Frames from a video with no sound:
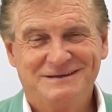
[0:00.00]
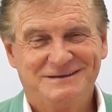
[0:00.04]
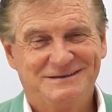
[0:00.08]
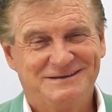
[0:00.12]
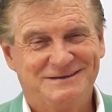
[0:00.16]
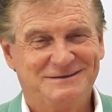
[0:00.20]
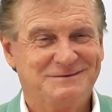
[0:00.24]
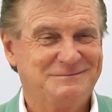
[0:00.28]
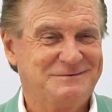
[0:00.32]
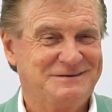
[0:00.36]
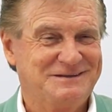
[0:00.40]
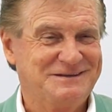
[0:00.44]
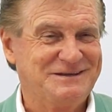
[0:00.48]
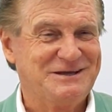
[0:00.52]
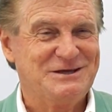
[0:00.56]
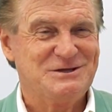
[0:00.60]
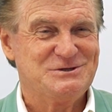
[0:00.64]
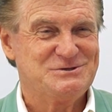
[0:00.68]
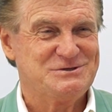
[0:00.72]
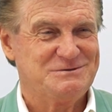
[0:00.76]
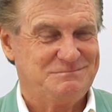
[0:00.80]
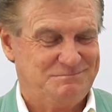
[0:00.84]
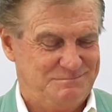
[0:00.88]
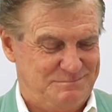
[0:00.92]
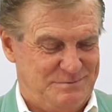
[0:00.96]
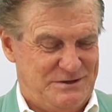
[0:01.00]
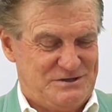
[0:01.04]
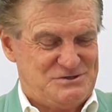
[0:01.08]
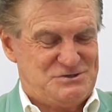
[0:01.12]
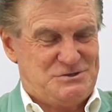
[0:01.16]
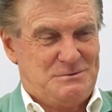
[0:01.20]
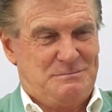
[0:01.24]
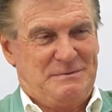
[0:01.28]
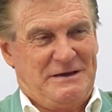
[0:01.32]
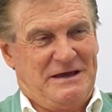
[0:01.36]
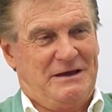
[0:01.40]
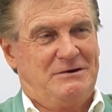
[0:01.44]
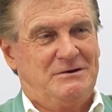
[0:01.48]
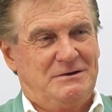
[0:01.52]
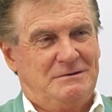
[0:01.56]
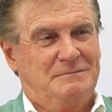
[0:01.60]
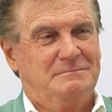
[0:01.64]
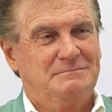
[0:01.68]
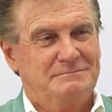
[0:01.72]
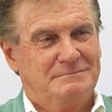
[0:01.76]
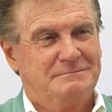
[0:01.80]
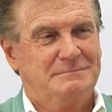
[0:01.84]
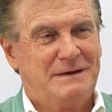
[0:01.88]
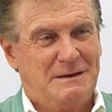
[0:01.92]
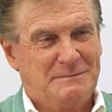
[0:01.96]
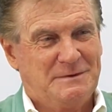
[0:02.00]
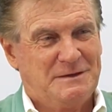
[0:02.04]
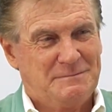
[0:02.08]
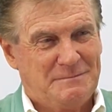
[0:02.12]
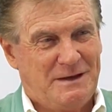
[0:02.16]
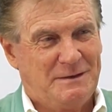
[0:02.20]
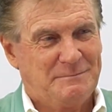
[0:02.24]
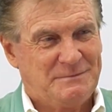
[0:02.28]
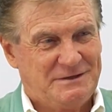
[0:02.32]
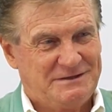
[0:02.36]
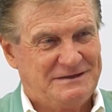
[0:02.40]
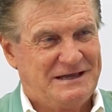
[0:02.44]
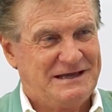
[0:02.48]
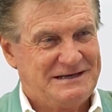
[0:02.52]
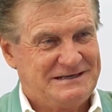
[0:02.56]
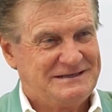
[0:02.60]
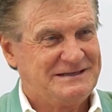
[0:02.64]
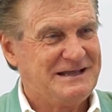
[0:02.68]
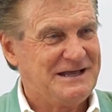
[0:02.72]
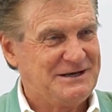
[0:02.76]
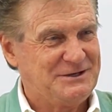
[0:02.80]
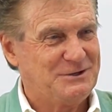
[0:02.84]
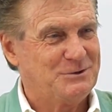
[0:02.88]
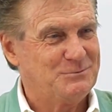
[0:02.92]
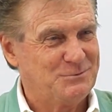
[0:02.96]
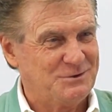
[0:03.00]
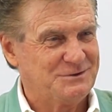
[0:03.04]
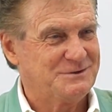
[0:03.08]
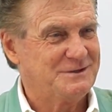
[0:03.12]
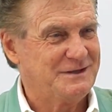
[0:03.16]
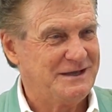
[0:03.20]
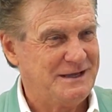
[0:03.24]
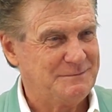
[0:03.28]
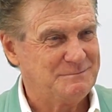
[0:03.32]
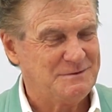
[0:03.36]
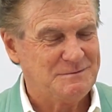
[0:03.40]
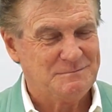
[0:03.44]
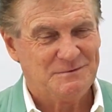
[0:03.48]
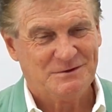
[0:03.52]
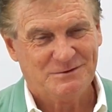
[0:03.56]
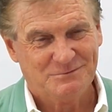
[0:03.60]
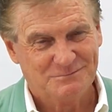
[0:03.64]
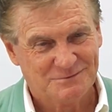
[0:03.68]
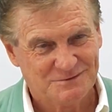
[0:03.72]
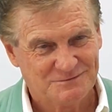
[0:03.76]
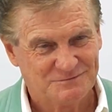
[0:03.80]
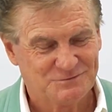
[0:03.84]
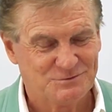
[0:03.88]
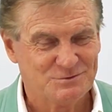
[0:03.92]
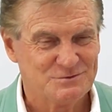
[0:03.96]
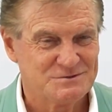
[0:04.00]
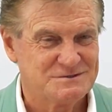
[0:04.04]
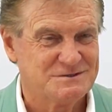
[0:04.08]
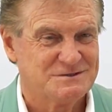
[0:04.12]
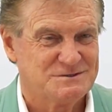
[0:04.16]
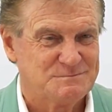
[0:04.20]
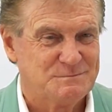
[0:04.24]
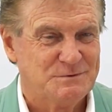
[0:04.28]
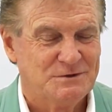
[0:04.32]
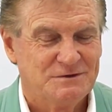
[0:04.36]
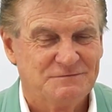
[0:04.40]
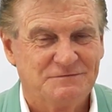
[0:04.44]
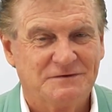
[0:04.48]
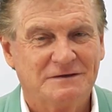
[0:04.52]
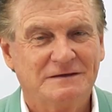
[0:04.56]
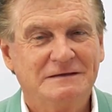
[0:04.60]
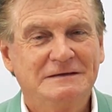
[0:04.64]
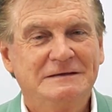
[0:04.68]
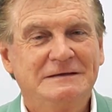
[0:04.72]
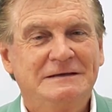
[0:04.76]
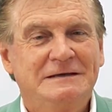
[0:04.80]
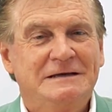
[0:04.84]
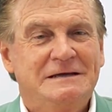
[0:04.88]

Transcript: The kids press power, mummy, mummy, daddy, daddy, I want the happy meal. Well, of course, it's perfect.